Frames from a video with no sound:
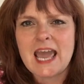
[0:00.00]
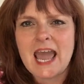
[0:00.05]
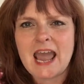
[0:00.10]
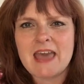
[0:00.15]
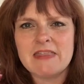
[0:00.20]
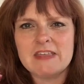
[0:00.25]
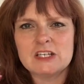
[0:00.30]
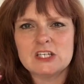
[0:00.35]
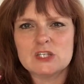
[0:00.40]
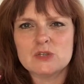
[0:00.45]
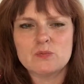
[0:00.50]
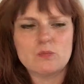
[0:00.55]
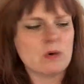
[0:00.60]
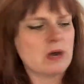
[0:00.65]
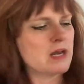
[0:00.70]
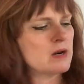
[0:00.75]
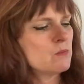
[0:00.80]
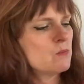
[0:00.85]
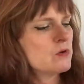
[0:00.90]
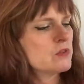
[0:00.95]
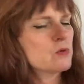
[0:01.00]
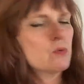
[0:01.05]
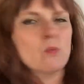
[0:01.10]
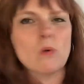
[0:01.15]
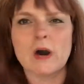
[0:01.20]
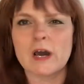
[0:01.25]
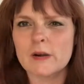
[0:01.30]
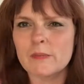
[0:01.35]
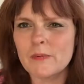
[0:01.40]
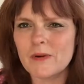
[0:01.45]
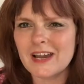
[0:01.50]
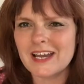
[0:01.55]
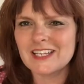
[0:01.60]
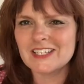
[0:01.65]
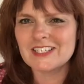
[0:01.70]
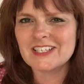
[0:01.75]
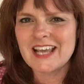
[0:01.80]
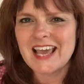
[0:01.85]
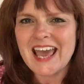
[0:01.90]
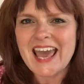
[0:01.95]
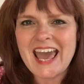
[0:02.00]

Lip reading: and then just wet them with a water brush,